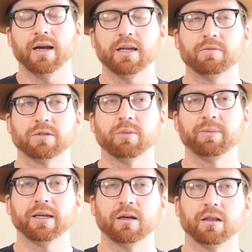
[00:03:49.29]
It was
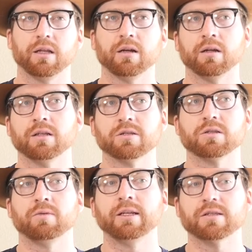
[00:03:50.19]
maybe a little on the
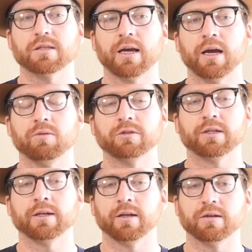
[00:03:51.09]
sweet side, which
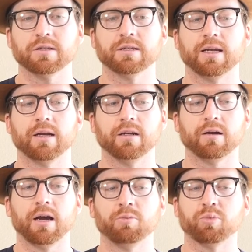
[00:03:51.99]
I can understand. You
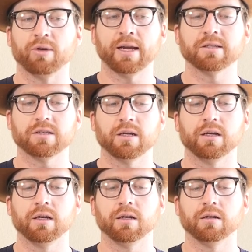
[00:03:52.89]
know, I braised
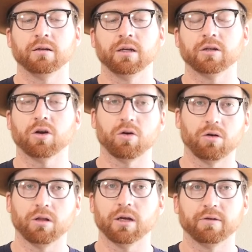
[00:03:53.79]
it in
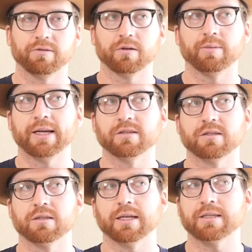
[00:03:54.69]
cola for about
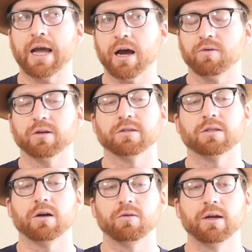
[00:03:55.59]
6 hours,